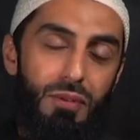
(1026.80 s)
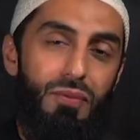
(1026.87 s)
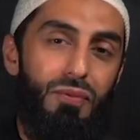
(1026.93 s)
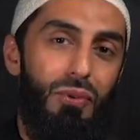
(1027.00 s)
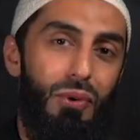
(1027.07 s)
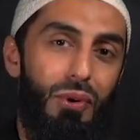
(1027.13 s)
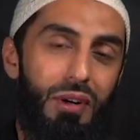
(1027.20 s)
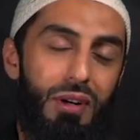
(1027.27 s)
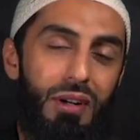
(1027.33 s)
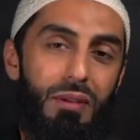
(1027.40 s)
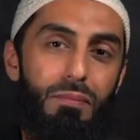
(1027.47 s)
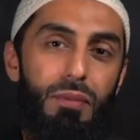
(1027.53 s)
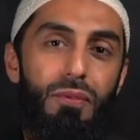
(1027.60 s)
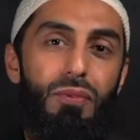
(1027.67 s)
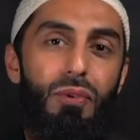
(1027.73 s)

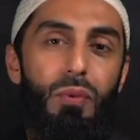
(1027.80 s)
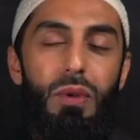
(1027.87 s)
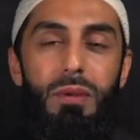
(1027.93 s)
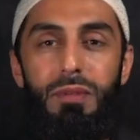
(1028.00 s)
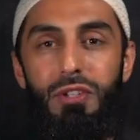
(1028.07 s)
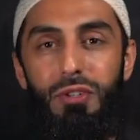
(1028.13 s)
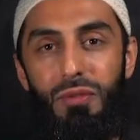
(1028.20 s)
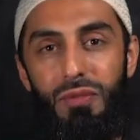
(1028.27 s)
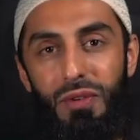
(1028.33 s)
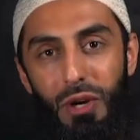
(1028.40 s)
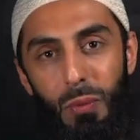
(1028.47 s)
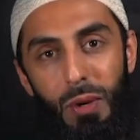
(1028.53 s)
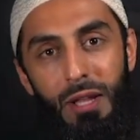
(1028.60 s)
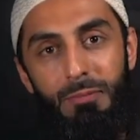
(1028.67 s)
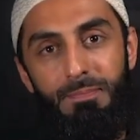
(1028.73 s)
before we bid you
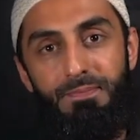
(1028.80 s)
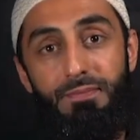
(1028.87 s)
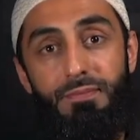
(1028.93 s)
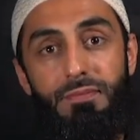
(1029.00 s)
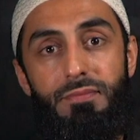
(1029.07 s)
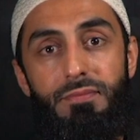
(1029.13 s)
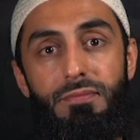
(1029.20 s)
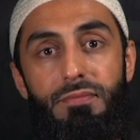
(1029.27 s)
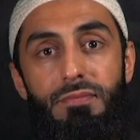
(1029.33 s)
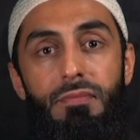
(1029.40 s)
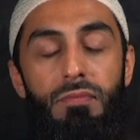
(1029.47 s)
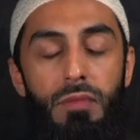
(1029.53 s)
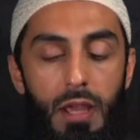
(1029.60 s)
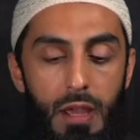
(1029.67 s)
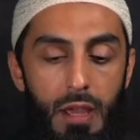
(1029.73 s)
farewell.
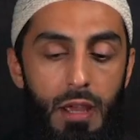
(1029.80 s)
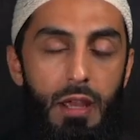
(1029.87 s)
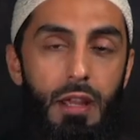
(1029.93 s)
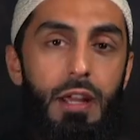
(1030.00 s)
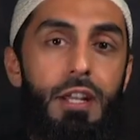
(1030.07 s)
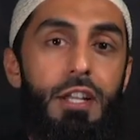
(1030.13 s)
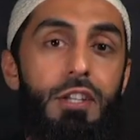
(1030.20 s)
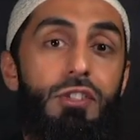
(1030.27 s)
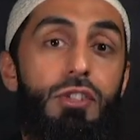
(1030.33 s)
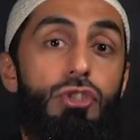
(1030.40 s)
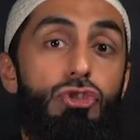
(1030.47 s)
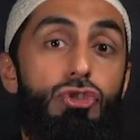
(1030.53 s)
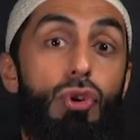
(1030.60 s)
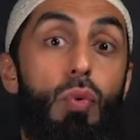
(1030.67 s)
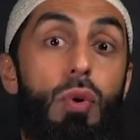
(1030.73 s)
It is
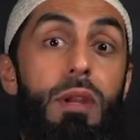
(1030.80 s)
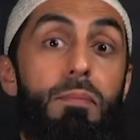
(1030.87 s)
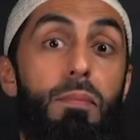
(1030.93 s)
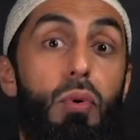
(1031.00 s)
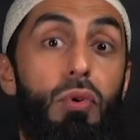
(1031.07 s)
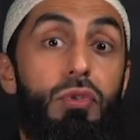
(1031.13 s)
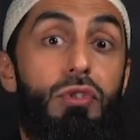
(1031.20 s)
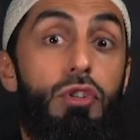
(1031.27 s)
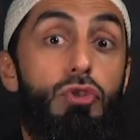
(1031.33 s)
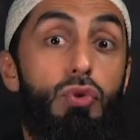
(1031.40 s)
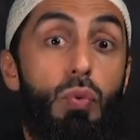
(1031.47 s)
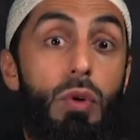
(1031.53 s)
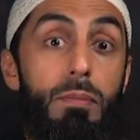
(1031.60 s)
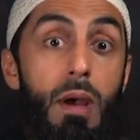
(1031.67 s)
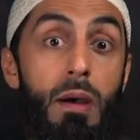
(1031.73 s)
so important
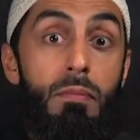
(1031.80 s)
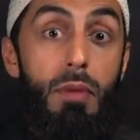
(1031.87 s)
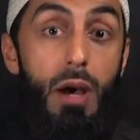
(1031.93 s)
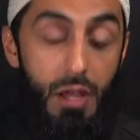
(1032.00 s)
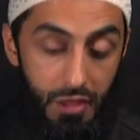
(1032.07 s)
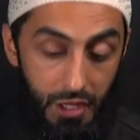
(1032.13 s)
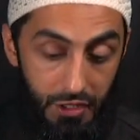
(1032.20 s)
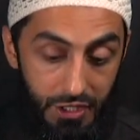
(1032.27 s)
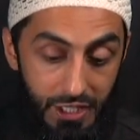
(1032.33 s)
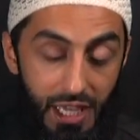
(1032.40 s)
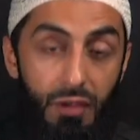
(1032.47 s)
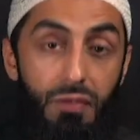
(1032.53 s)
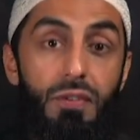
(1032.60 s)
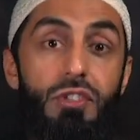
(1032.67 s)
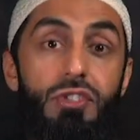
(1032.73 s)
to remember that the
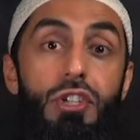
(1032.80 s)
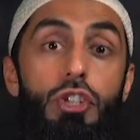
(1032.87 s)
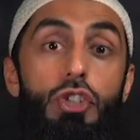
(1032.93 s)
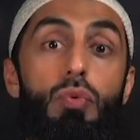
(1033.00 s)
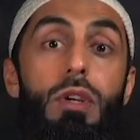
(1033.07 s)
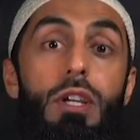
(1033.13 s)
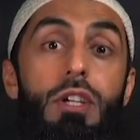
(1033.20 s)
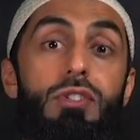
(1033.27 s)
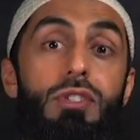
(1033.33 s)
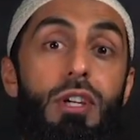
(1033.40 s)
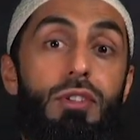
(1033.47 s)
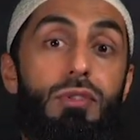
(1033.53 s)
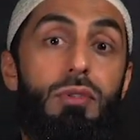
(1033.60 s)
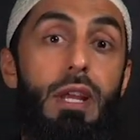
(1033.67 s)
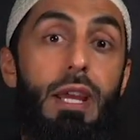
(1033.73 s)
efforts that you
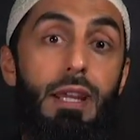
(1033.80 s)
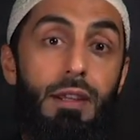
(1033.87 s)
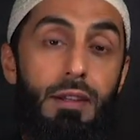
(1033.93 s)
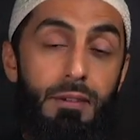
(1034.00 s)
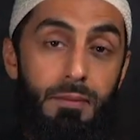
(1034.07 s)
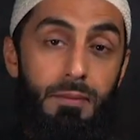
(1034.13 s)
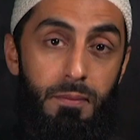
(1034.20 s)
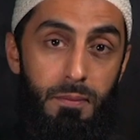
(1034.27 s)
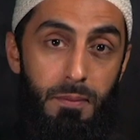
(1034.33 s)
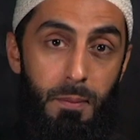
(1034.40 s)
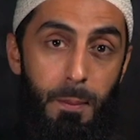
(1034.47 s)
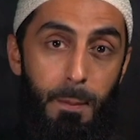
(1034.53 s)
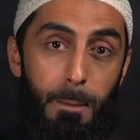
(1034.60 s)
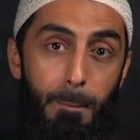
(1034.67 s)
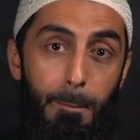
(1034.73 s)
exert today
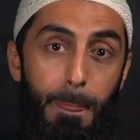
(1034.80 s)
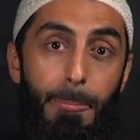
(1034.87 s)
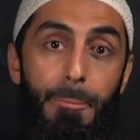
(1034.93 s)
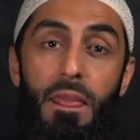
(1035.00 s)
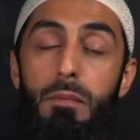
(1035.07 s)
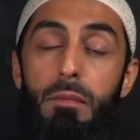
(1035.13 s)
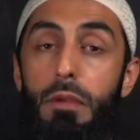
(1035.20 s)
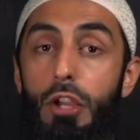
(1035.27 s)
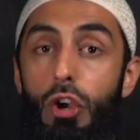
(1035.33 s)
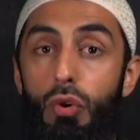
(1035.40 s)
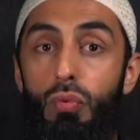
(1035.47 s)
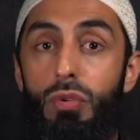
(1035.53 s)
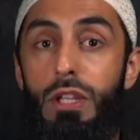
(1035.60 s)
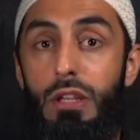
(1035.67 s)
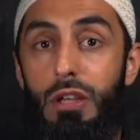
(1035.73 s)
may
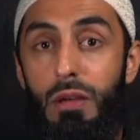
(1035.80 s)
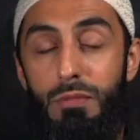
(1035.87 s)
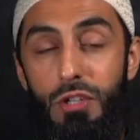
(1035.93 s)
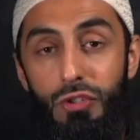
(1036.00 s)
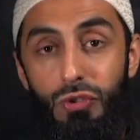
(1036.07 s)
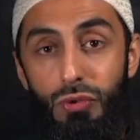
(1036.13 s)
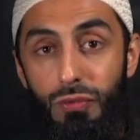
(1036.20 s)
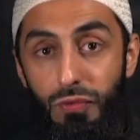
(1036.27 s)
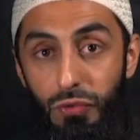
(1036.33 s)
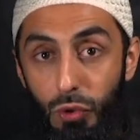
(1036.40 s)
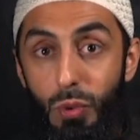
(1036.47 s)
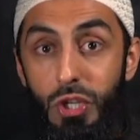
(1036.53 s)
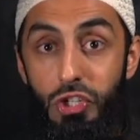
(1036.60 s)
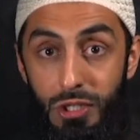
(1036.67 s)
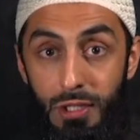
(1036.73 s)
only come into
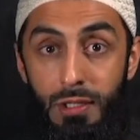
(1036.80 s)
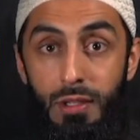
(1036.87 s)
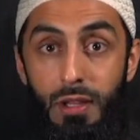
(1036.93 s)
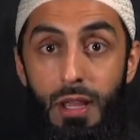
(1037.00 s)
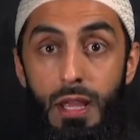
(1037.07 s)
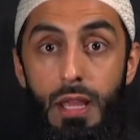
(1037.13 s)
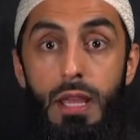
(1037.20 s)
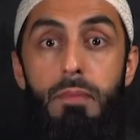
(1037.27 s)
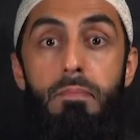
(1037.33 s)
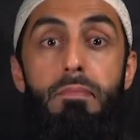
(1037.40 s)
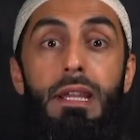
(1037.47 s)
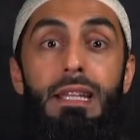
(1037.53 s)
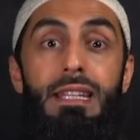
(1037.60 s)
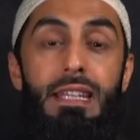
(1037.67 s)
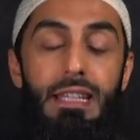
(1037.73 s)
fruition
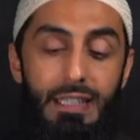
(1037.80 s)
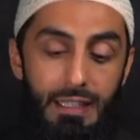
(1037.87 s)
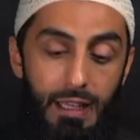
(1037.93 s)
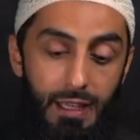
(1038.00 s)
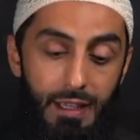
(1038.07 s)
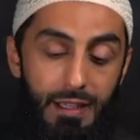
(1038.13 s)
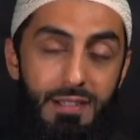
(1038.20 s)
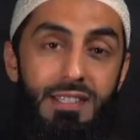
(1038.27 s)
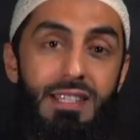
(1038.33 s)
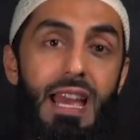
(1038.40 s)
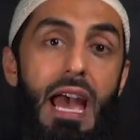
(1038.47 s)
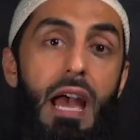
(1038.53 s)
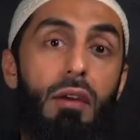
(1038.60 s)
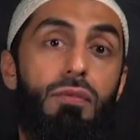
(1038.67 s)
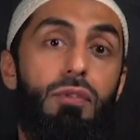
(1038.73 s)
many years
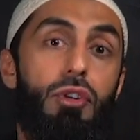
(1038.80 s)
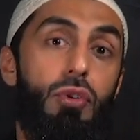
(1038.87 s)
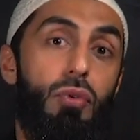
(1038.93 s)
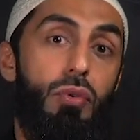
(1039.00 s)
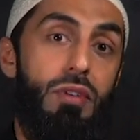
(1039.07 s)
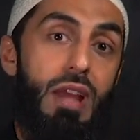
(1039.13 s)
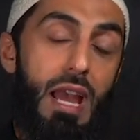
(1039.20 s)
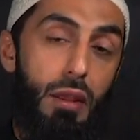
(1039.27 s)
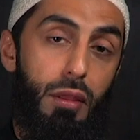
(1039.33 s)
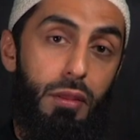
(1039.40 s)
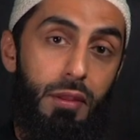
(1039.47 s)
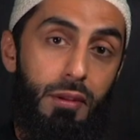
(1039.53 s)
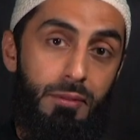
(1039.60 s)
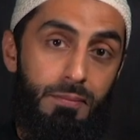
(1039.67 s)
after your death.